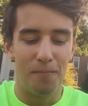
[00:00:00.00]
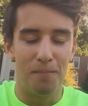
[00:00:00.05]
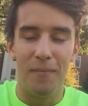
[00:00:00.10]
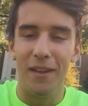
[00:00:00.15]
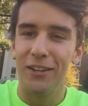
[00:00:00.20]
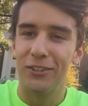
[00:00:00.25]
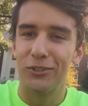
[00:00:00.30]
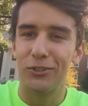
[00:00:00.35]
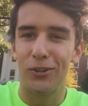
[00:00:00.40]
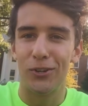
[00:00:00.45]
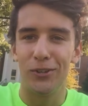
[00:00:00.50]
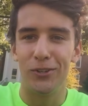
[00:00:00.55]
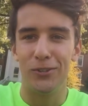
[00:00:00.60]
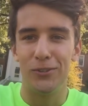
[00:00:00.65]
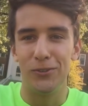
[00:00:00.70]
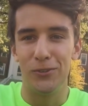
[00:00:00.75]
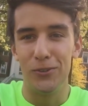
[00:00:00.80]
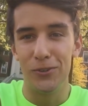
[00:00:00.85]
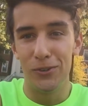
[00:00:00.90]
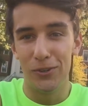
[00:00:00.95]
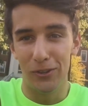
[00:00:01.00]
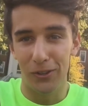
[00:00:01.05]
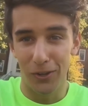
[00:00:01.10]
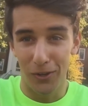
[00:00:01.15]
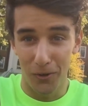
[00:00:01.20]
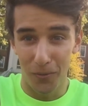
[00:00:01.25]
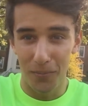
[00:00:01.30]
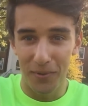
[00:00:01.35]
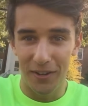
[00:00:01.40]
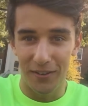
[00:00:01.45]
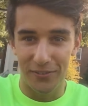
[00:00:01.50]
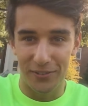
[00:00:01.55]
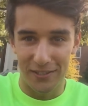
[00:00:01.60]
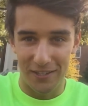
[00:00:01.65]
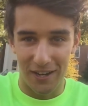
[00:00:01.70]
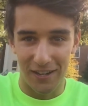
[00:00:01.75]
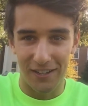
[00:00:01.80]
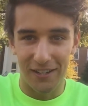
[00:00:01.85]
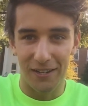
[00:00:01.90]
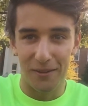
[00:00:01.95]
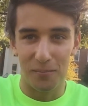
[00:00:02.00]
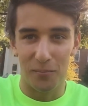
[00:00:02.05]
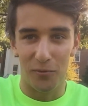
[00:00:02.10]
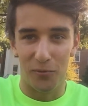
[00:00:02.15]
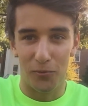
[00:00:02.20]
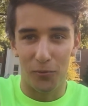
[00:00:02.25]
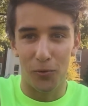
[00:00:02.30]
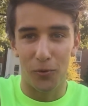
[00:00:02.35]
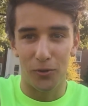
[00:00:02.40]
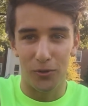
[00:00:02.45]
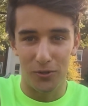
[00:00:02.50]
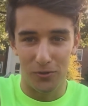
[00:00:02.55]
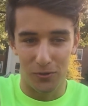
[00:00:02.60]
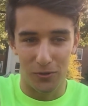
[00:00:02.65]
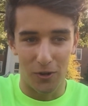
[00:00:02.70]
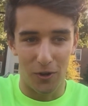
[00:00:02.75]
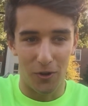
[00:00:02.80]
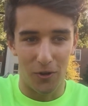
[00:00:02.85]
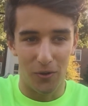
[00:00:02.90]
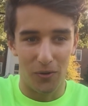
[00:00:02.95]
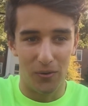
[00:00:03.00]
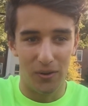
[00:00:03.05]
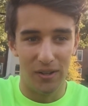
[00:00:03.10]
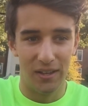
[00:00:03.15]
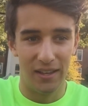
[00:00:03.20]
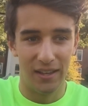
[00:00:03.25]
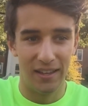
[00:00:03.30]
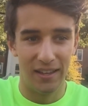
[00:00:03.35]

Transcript: Make sure you do your little bit of studying before you go.